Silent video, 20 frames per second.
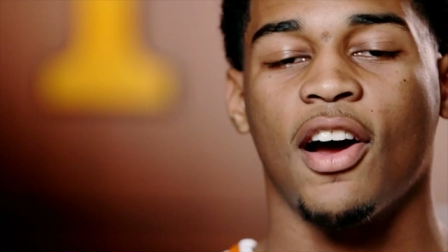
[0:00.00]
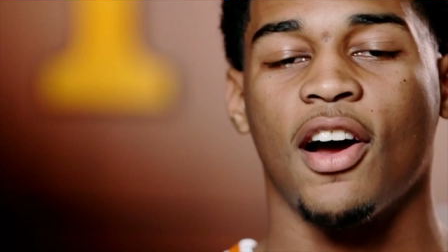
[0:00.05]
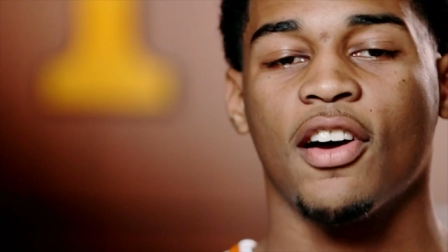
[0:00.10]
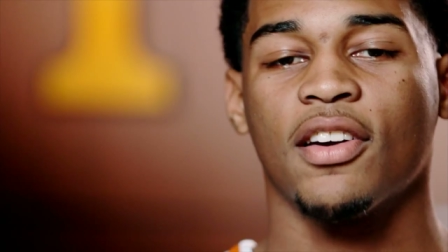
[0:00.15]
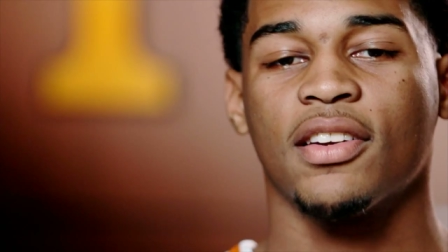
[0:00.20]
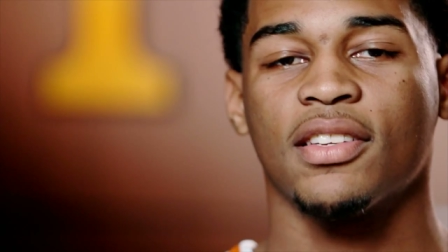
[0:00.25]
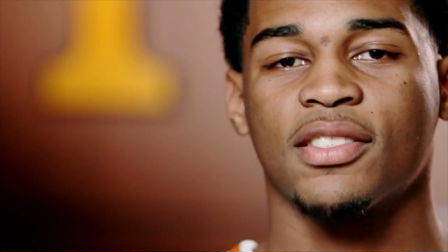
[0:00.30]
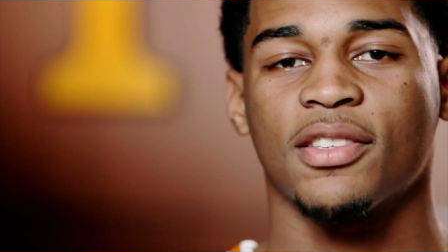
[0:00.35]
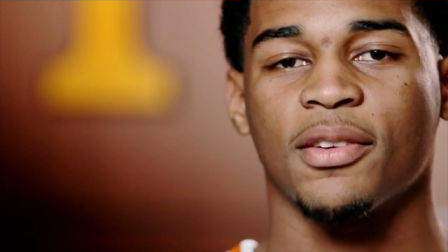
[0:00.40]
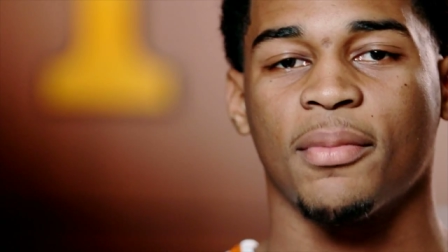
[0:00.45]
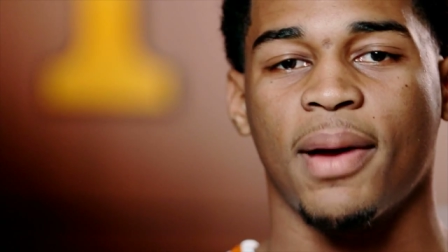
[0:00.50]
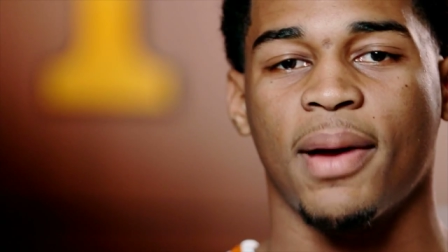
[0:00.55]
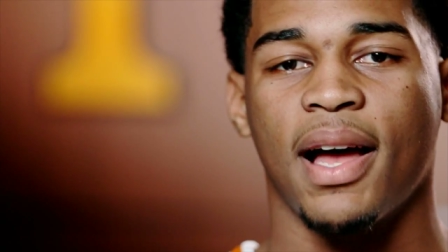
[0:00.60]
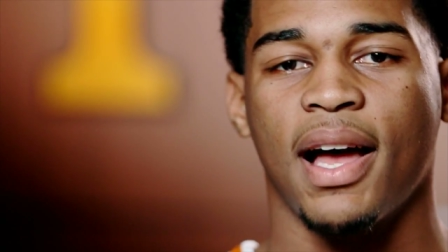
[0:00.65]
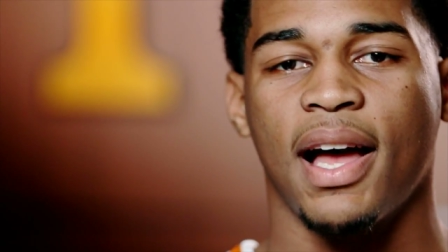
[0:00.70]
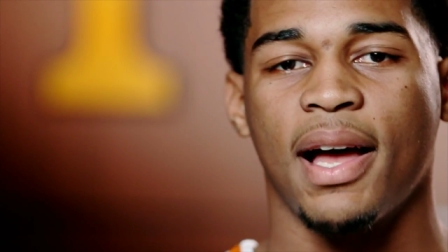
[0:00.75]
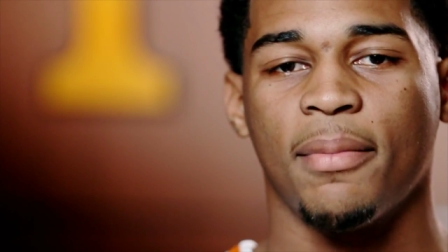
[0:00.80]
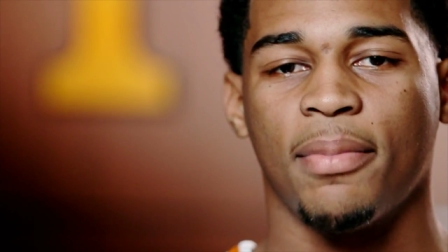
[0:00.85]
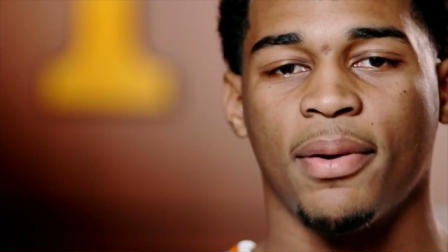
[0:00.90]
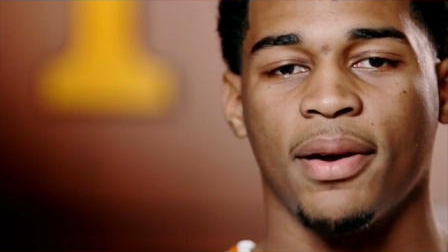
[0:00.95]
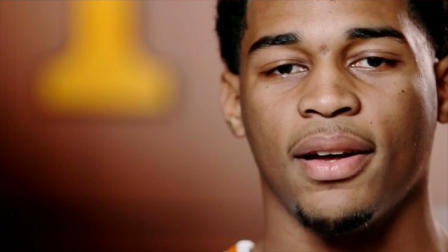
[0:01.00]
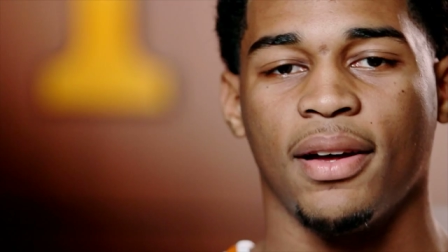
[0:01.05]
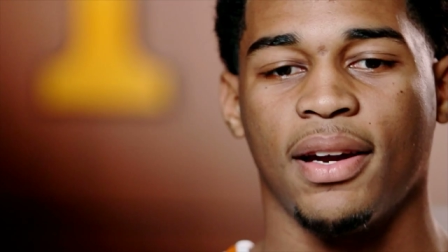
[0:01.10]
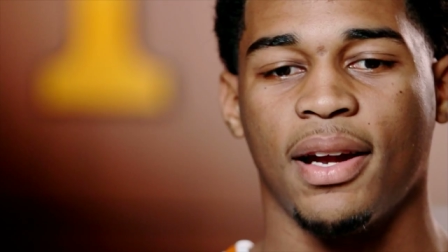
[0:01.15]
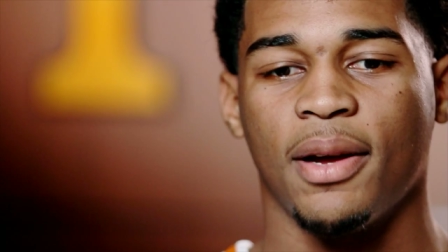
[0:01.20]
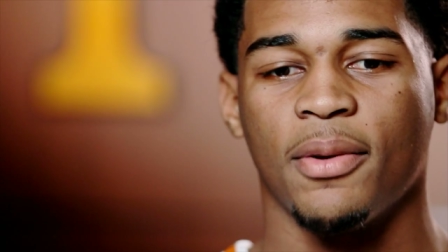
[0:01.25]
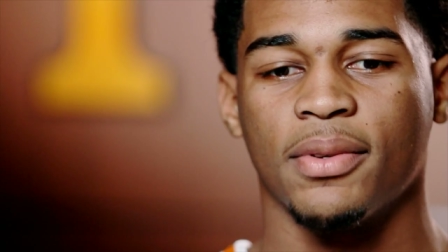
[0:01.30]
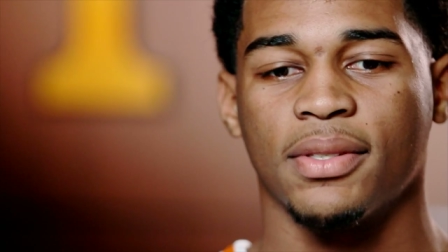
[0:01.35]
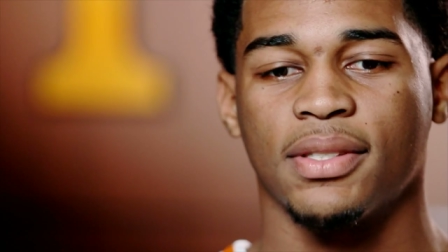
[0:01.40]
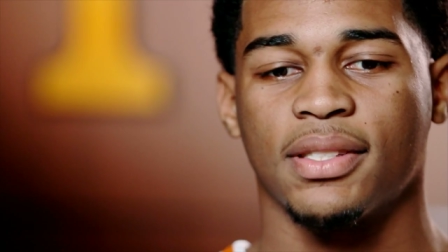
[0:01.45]
artist on my iPod,
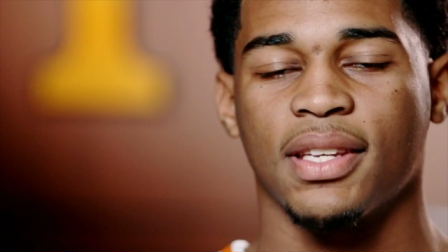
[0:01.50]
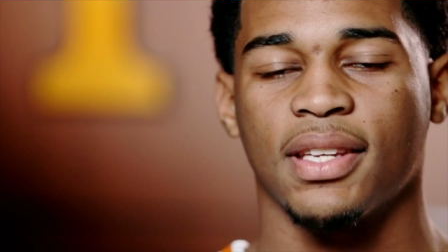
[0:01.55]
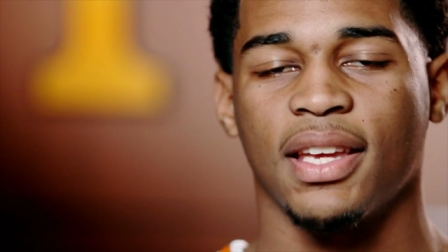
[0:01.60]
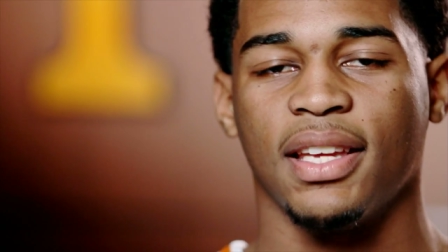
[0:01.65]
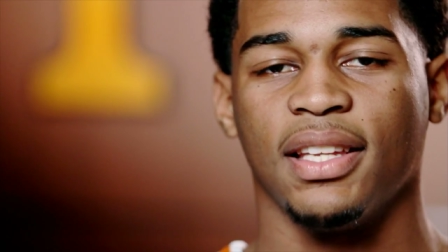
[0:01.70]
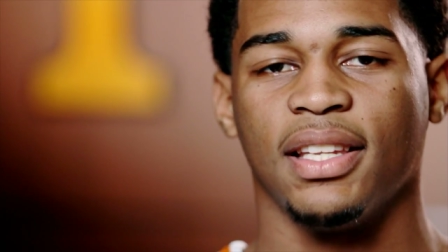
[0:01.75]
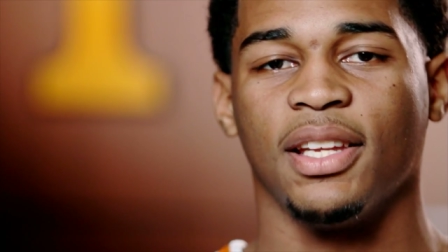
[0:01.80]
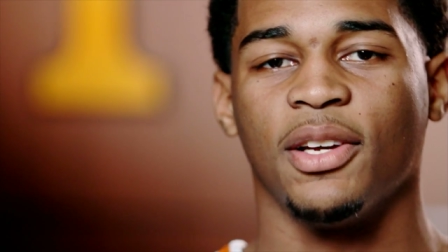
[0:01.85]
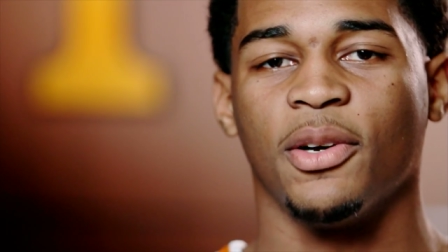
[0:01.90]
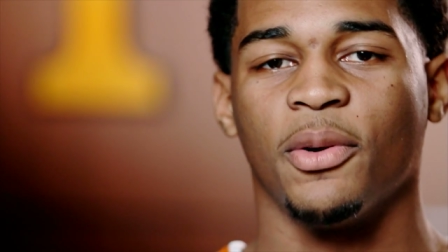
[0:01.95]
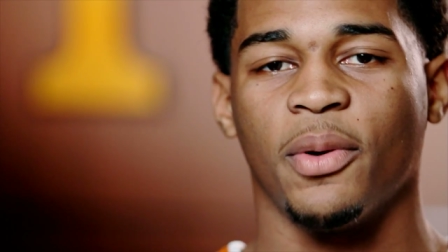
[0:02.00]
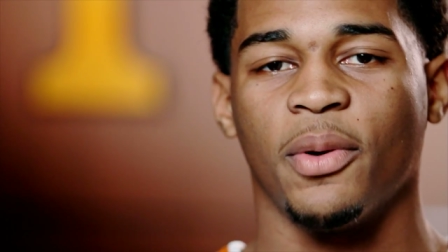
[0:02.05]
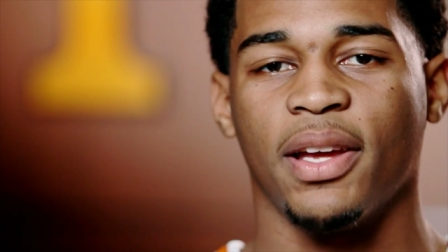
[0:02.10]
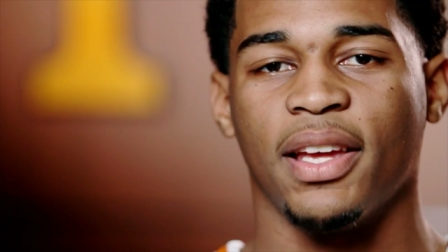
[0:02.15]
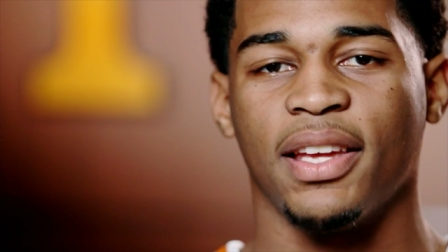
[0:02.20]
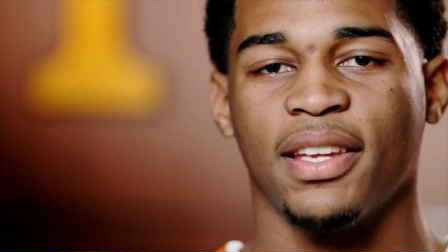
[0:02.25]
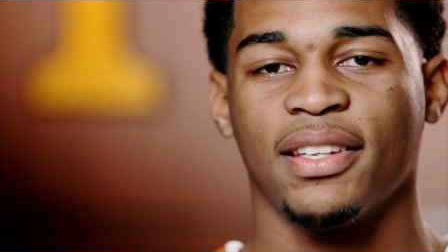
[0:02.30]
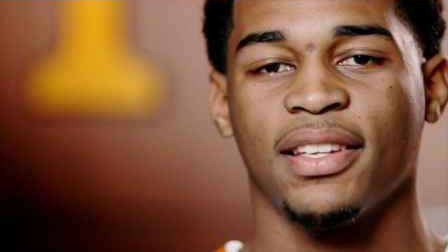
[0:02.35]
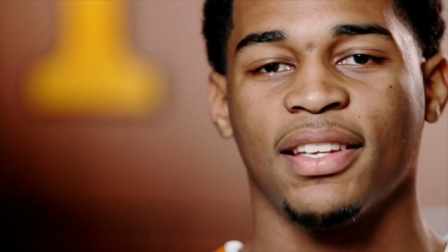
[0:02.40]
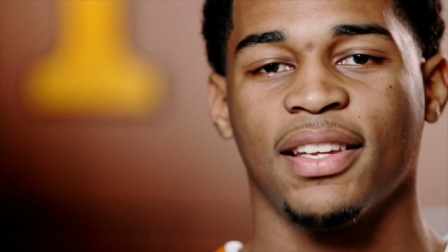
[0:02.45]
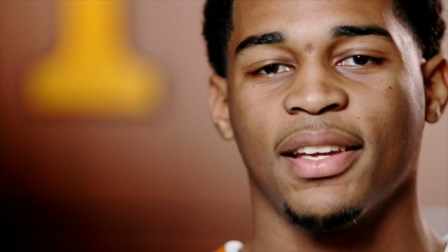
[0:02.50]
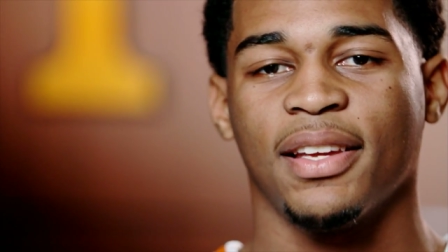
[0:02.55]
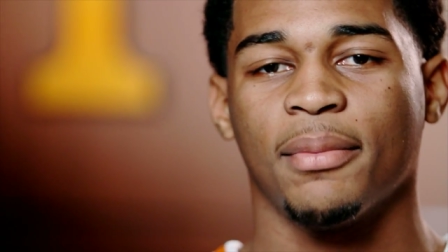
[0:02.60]
I would say Lil Wayne,